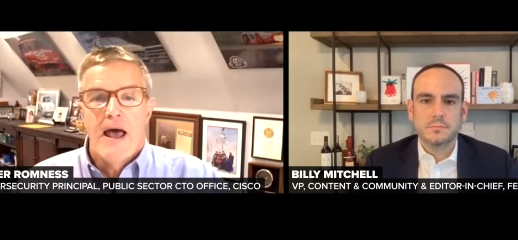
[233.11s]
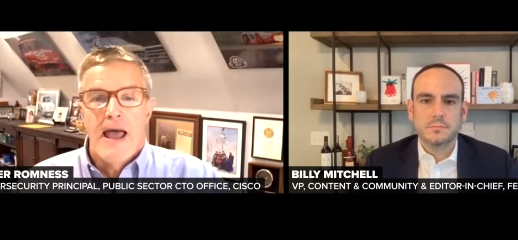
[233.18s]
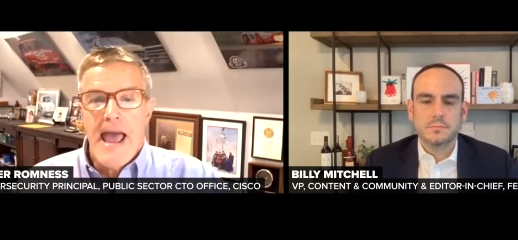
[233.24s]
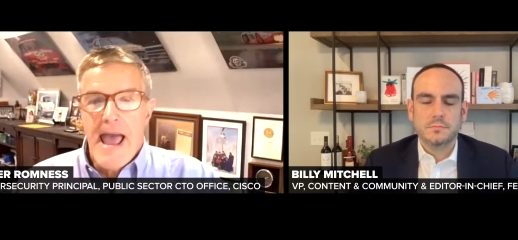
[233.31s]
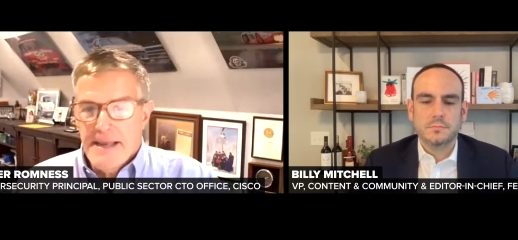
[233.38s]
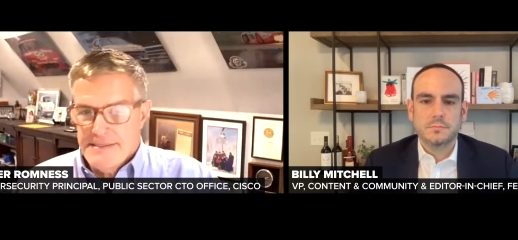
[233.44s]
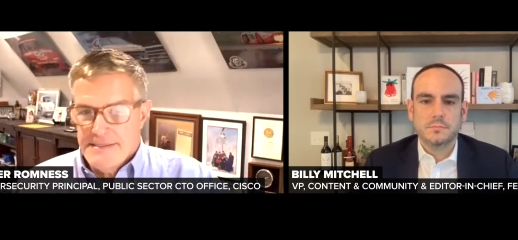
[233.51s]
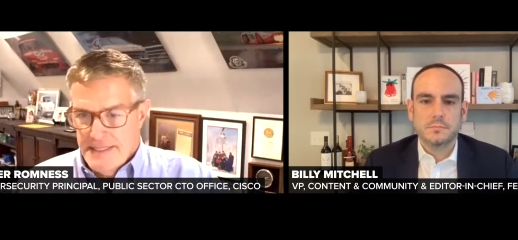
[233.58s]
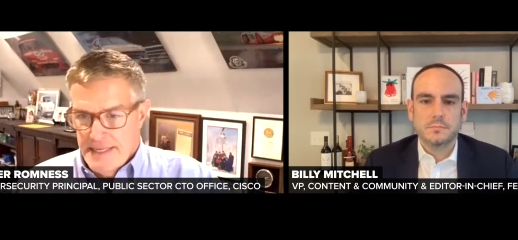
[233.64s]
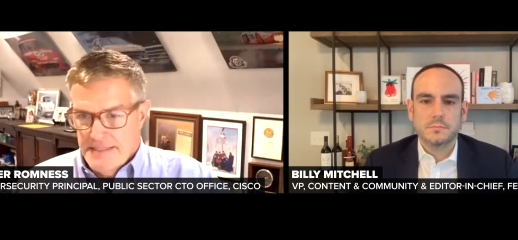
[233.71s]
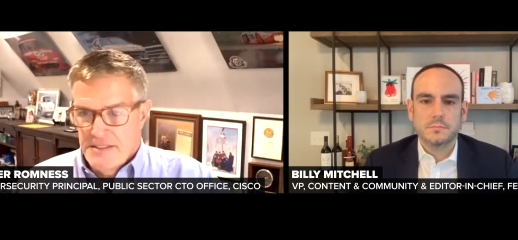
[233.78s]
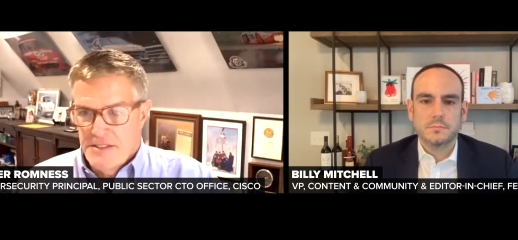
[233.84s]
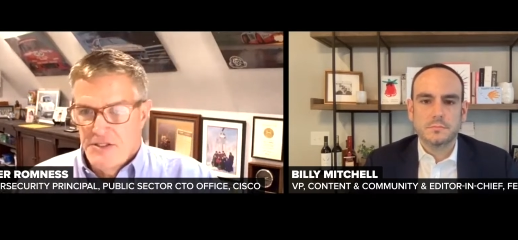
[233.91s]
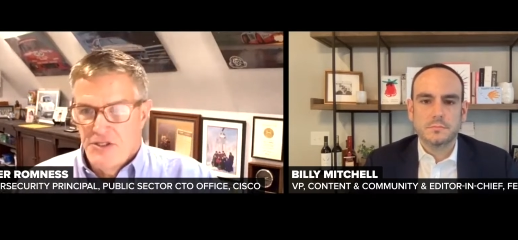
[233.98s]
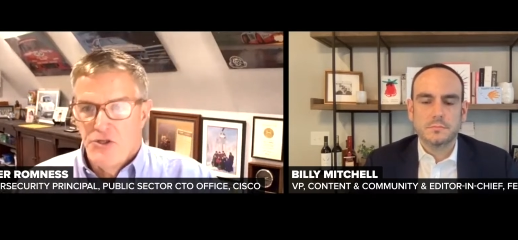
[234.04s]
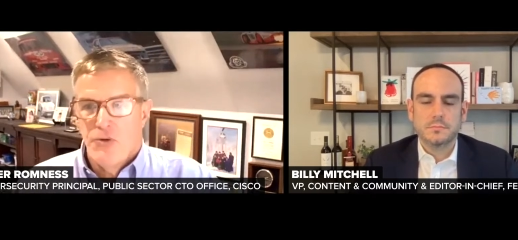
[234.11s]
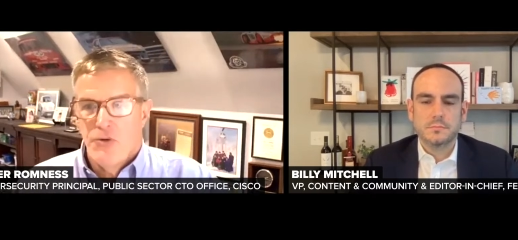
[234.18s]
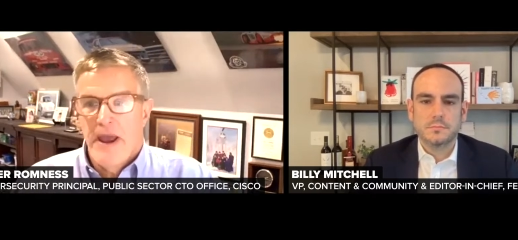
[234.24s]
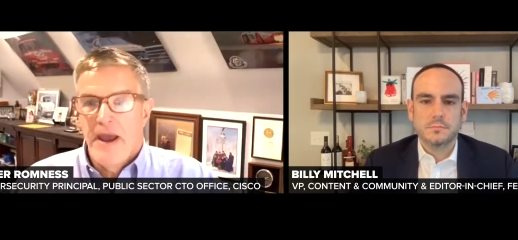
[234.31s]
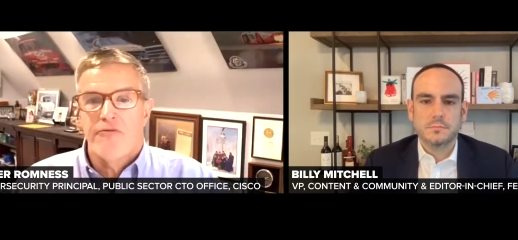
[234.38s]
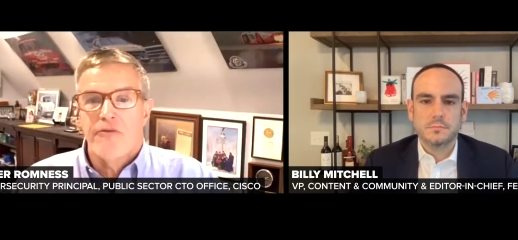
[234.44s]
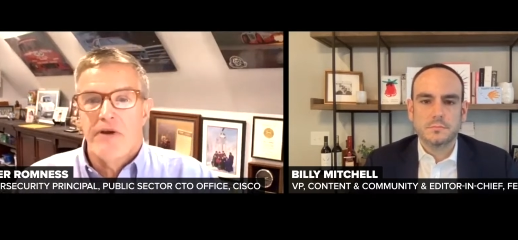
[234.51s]
Speaker 1: access to
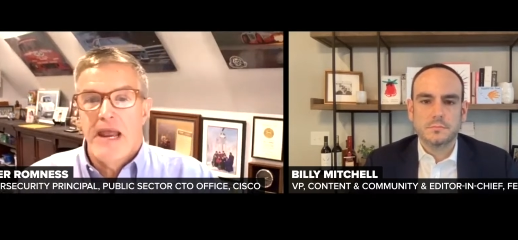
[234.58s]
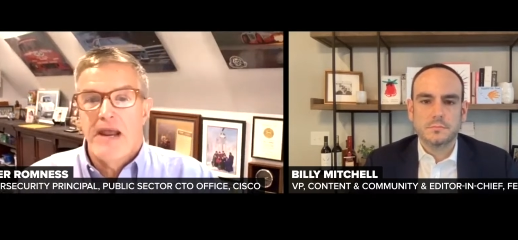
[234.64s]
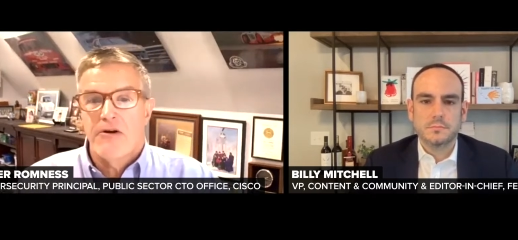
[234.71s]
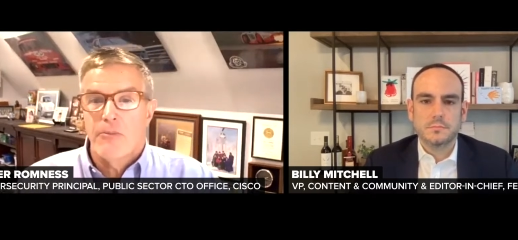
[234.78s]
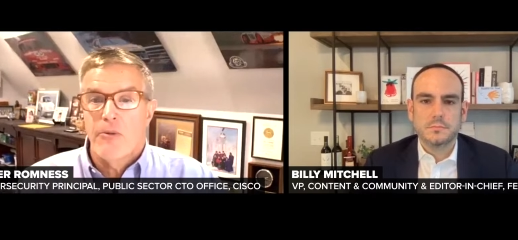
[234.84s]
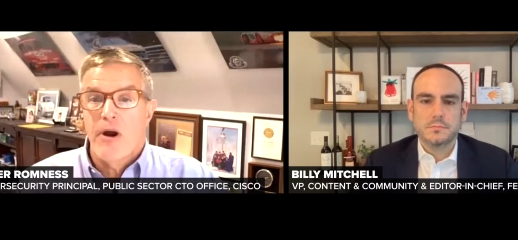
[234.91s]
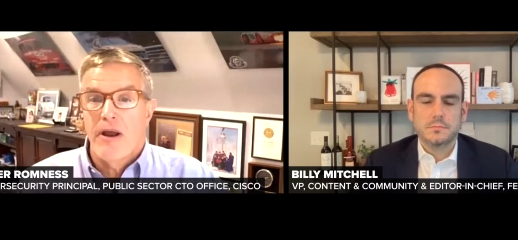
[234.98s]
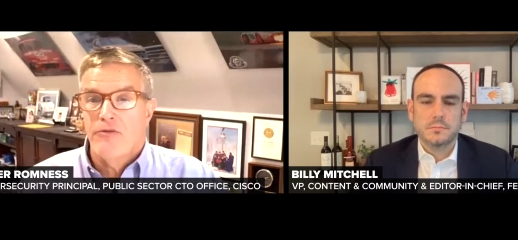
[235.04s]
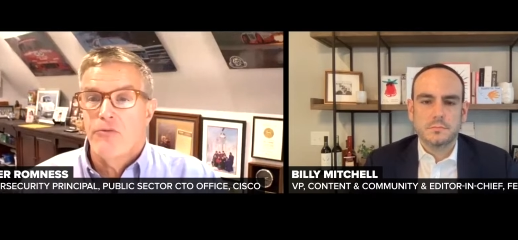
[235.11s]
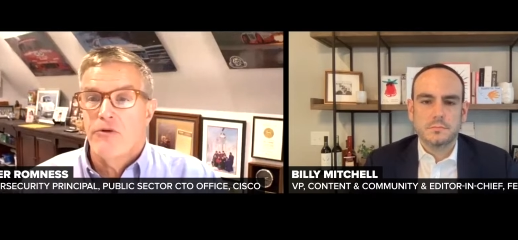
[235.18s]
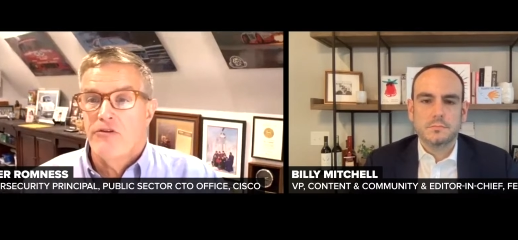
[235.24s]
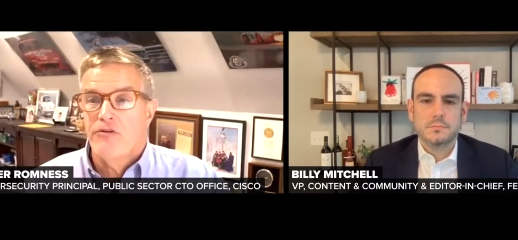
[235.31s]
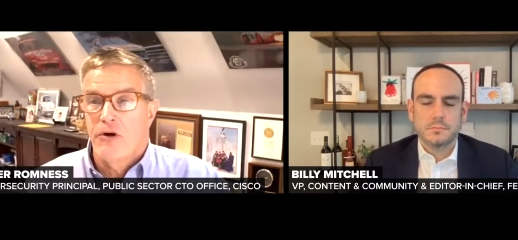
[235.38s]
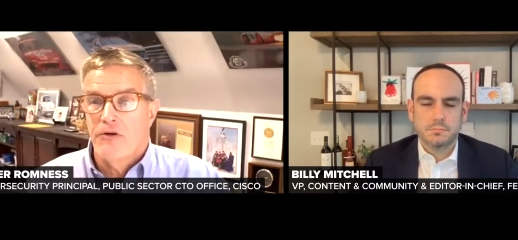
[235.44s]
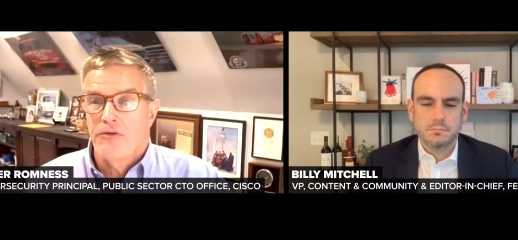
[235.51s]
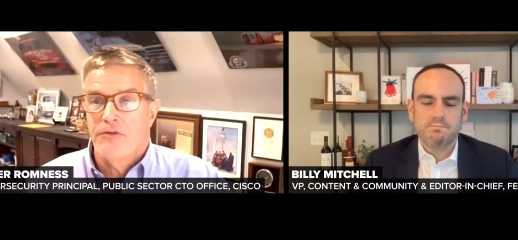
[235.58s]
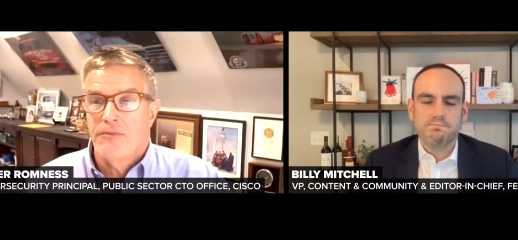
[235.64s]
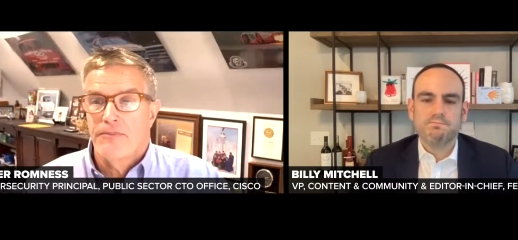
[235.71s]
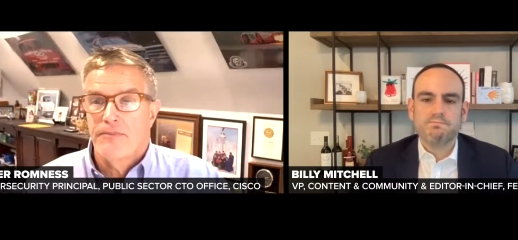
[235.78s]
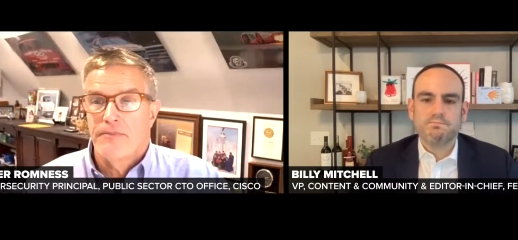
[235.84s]
every enterprise resource